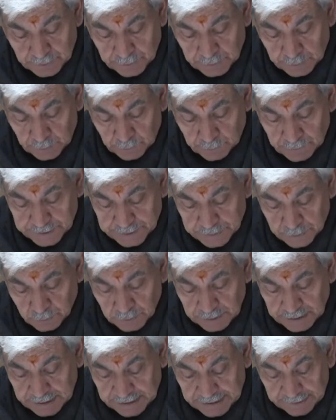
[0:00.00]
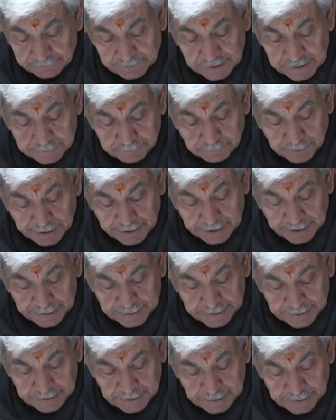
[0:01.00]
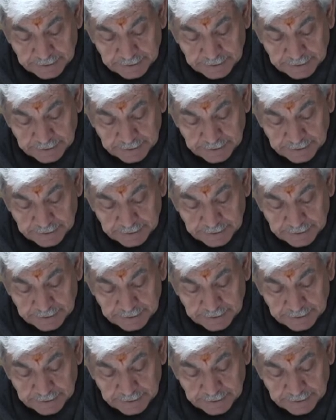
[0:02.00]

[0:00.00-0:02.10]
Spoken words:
you will truly leave this planet